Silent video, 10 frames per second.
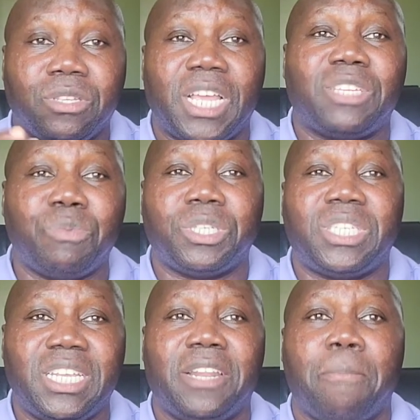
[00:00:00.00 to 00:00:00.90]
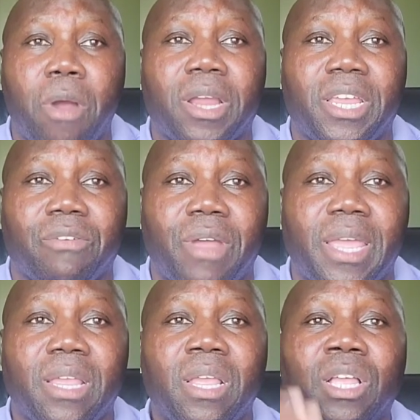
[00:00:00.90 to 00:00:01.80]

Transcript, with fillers: So that's what we're seeing in the market, right?